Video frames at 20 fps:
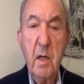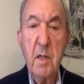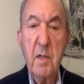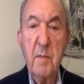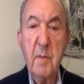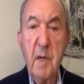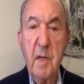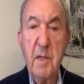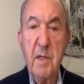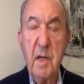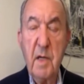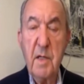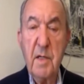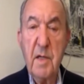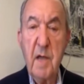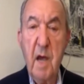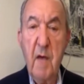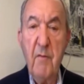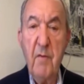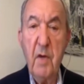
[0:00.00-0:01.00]

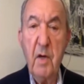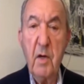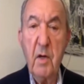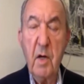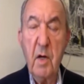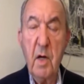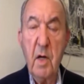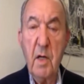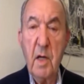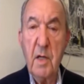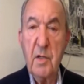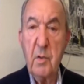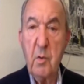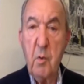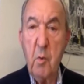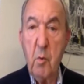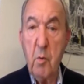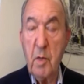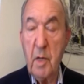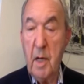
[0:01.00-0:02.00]
It's
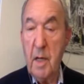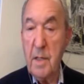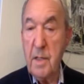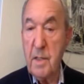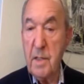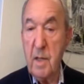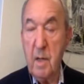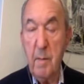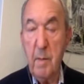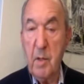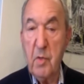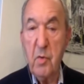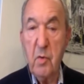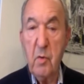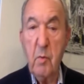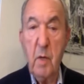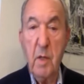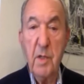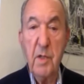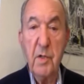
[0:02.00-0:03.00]
court cases. I
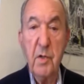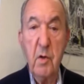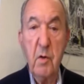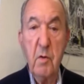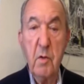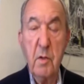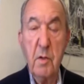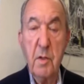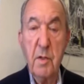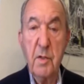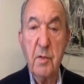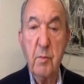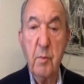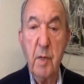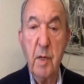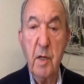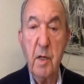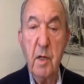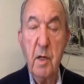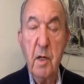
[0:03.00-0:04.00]
mentioned one started this
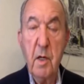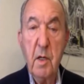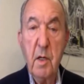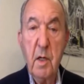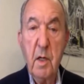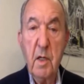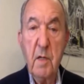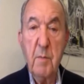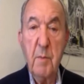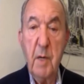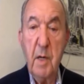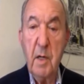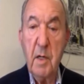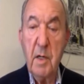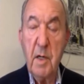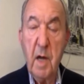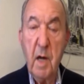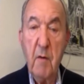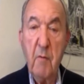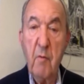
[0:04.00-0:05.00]
week. It's
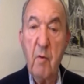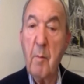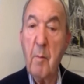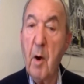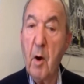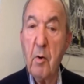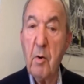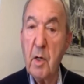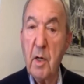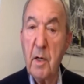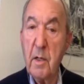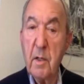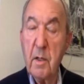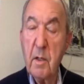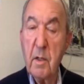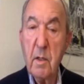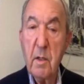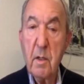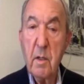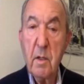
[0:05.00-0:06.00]
being done remotely.
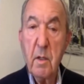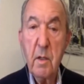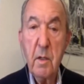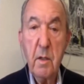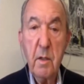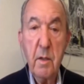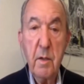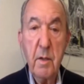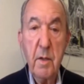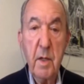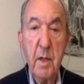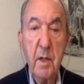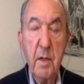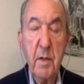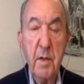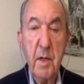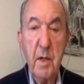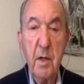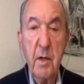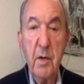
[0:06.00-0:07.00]

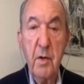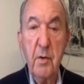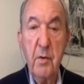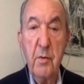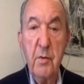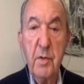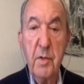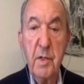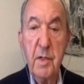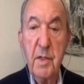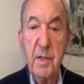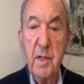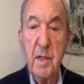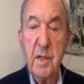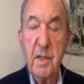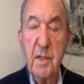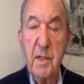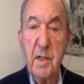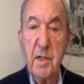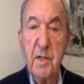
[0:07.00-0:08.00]
The accused
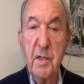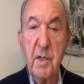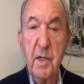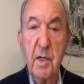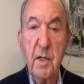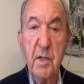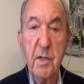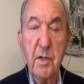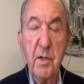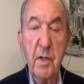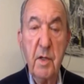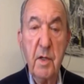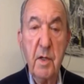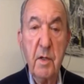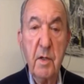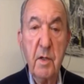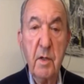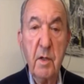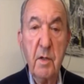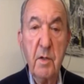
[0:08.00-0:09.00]
is listening to the,
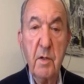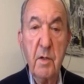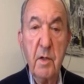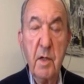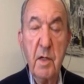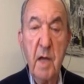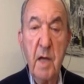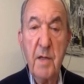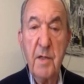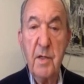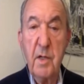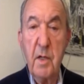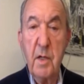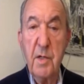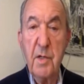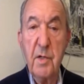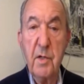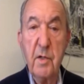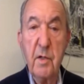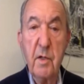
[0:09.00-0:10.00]
he has to
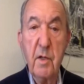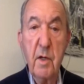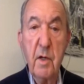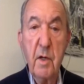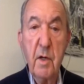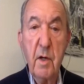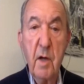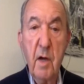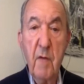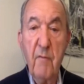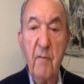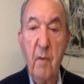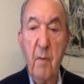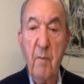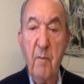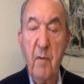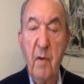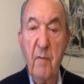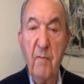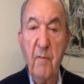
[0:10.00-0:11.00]
listen
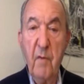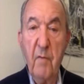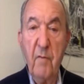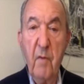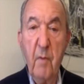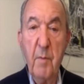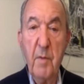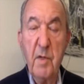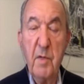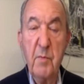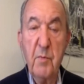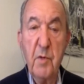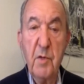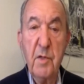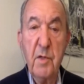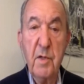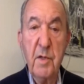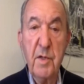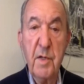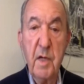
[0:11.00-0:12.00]
from his
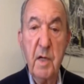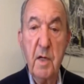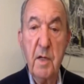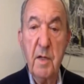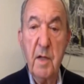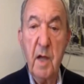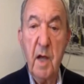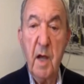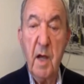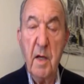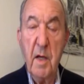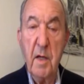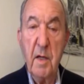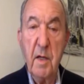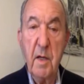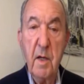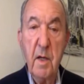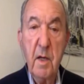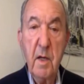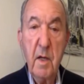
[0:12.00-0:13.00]
prison cell in
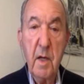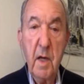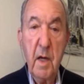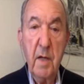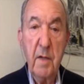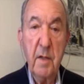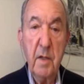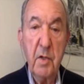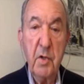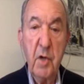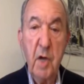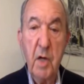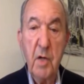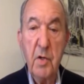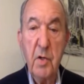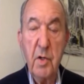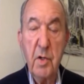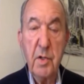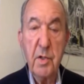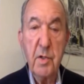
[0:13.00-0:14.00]
Hague, and the
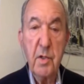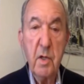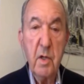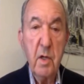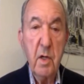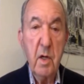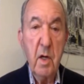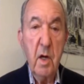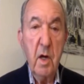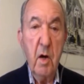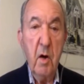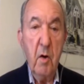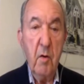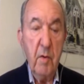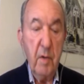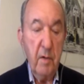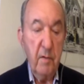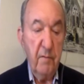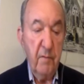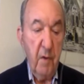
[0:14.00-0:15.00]
judges
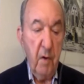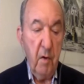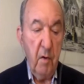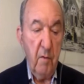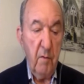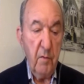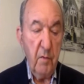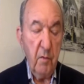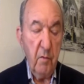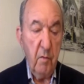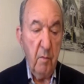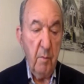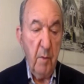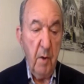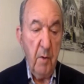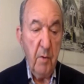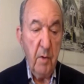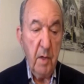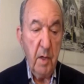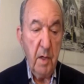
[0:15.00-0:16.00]
are involved
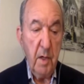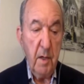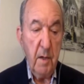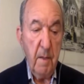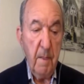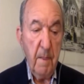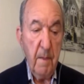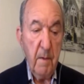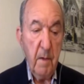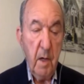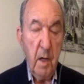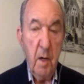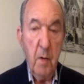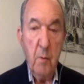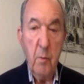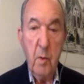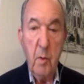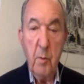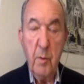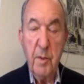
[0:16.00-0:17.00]
remotely
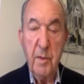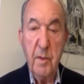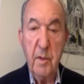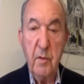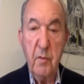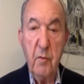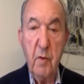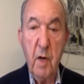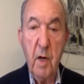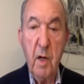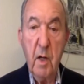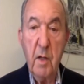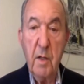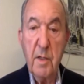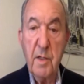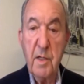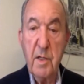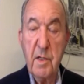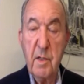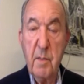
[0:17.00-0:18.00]
with the
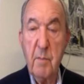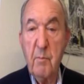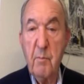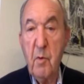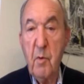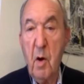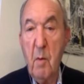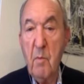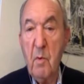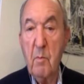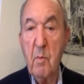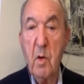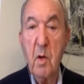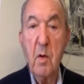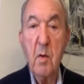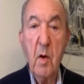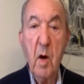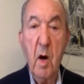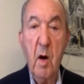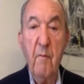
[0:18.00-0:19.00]
trial. This is a problem,
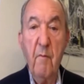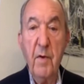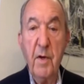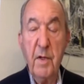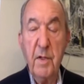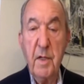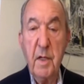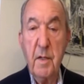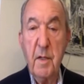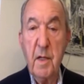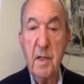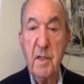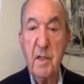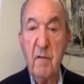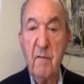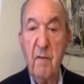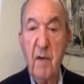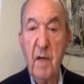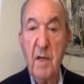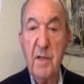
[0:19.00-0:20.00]
obviously,
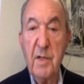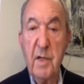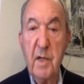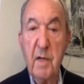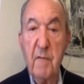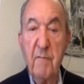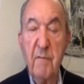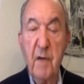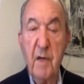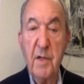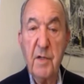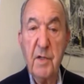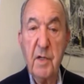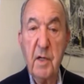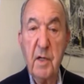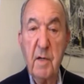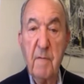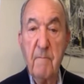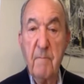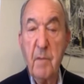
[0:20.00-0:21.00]
that's
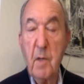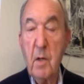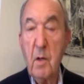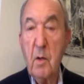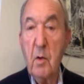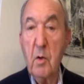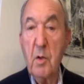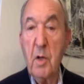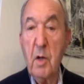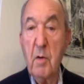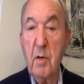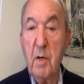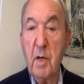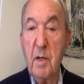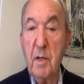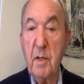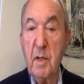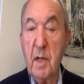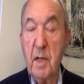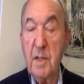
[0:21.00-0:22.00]
facing not
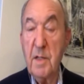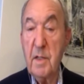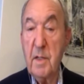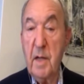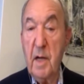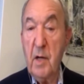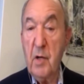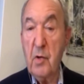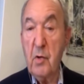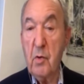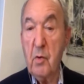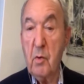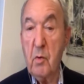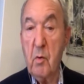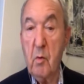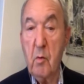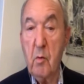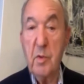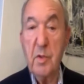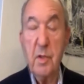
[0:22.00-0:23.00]
only international
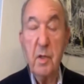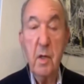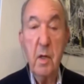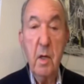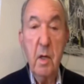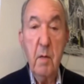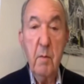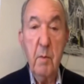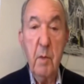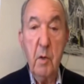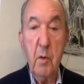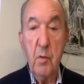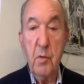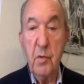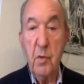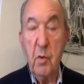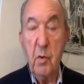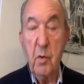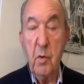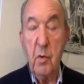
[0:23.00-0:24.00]
courts, but
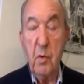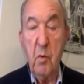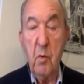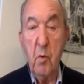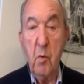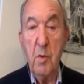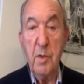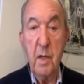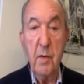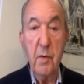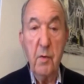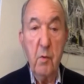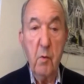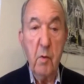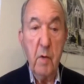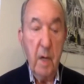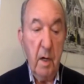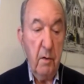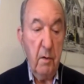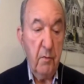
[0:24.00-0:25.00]
also courts in
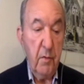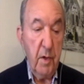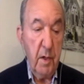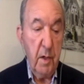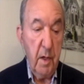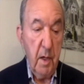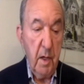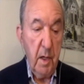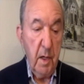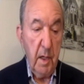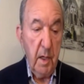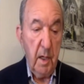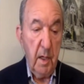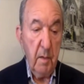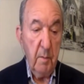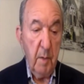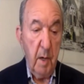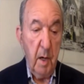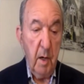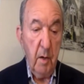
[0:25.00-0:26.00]
your country
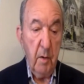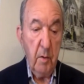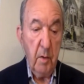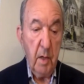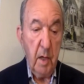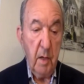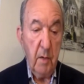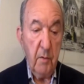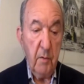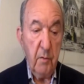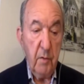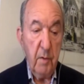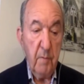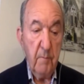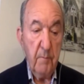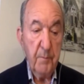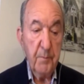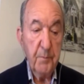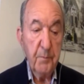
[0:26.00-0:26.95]
and my own country.